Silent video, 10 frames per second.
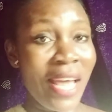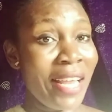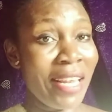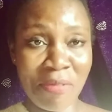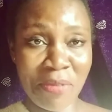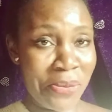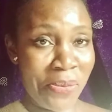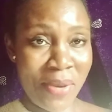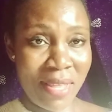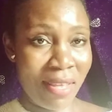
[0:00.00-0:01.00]
I love cold
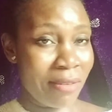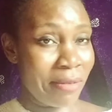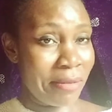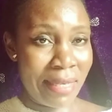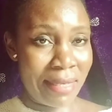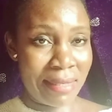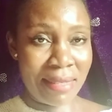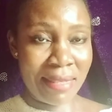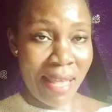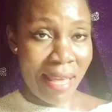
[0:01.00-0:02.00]
weather, and who does
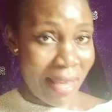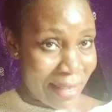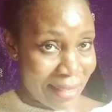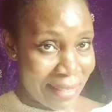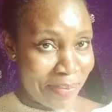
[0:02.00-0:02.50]
not?